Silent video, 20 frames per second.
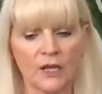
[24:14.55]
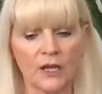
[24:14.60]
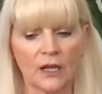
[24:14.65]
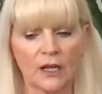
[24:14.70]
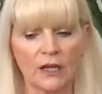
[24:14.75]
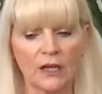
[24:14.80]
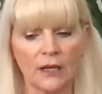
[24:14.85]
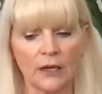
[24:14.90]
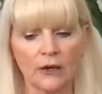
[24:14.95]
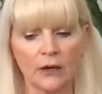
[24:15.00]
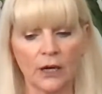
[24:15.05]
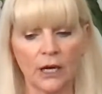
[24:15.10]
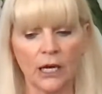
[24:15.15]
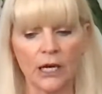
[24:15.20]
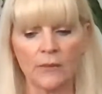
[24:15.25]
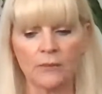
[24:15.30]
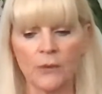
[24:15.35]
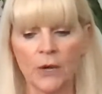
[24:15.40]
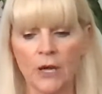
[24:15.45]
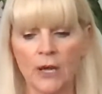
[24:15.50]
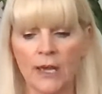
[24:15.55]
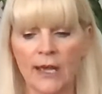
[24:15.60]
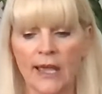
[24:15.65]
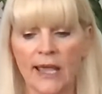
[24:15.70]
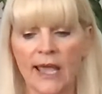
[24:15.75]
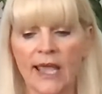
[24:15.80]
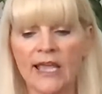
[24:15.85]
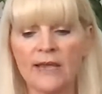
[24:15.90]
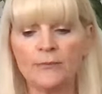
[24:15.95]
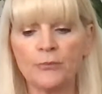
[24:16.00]
clear up,
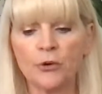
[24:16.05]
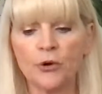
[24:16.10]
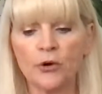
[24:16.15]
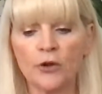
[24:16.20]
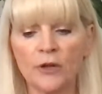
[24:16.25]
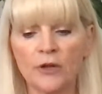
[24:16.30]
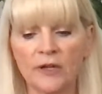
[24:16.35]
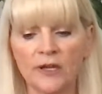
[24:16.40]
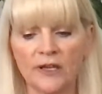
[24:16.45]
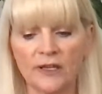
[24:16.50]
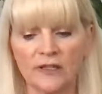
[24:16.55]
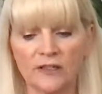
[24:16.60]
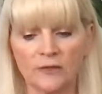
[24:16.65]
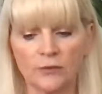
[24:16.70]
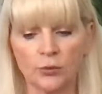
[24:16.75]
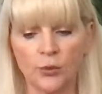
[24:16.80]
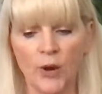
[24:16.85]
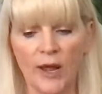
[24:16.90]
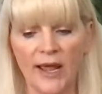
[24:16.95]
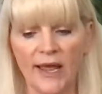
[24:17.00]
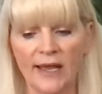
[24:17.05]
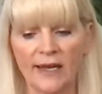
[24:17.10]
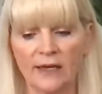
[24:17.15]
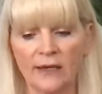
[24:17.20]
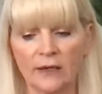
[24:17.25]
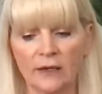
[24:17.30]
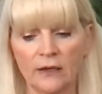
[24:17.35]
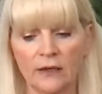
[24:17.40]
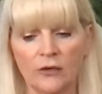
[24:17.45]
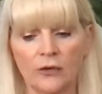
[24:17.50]
April is
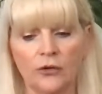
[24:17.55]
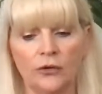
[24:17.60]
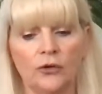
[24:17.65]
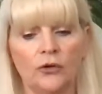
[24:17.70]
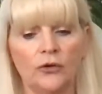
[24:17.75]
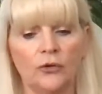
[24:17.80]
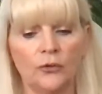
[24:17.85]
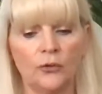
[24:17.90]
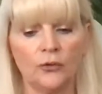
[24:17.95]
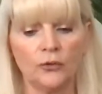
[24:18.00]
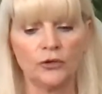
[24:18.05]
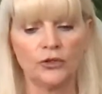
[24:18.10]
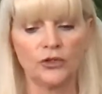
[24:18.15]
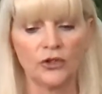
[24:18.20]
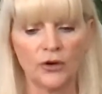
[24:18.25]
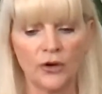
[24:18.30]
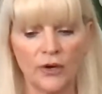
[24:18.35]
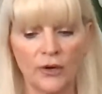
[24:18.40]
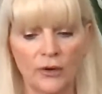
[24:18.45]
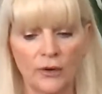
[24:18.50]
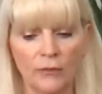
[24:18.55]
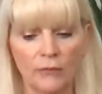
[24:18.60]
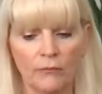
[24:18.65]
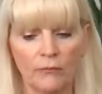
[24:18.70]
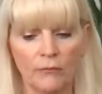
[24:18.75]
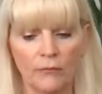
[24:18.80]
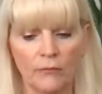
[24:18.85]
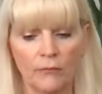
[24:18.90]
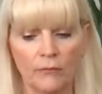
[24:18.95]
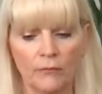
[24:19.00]
when you should
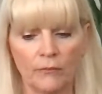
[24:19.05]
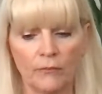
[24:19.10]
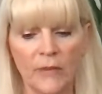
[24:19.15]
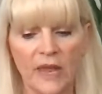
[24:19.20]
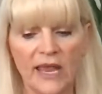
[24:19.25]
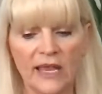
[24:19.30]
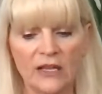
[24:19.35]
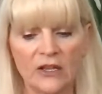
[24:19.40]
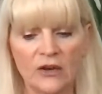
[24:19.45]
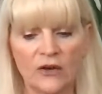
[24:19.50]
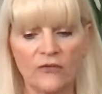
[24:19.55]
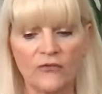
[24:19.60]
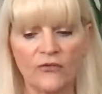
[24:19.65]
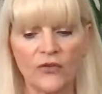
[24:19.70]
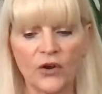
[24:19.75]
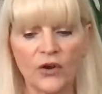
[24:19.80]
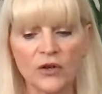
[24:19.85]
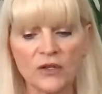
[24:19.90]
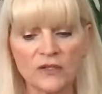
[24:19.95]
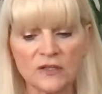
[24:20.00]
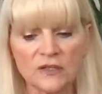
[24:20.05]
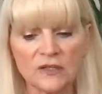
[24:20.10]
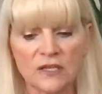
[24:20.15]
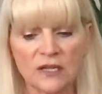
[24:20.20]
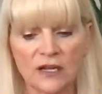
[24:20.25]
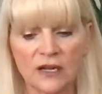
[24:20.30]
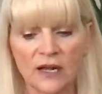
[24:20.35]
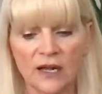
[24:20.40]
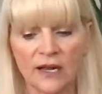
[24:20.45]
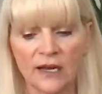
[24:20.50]
make your first
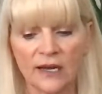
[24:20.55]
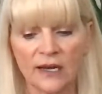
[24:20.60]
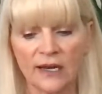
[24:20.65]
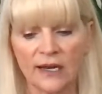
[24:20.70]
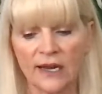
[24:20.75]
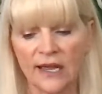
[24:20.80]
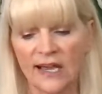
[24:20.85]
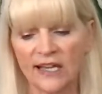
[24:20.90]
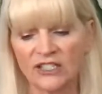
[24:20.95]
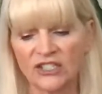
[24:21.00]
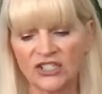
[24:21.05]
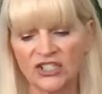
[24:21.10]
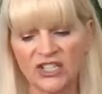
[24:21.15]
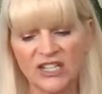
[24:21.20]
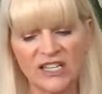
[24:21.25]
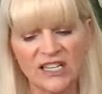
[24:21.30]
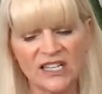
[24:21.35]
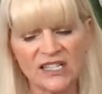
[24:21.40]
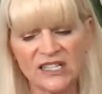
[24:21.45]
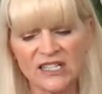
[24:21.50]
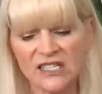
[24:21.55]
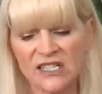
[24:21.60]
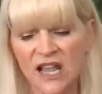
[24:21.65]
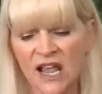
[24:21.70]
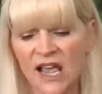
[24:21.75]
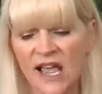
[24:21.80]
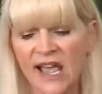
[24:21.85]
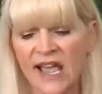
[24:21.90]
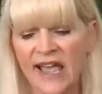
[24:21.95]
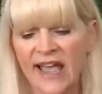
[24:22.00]
connections.
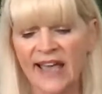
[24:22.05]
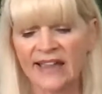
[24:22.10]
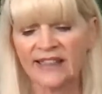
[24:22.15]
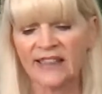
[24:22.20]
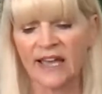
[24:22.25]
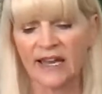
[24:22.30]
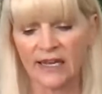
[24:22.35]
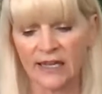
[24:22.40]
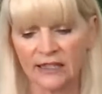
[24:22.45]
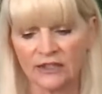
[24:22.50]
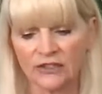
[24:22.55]
And then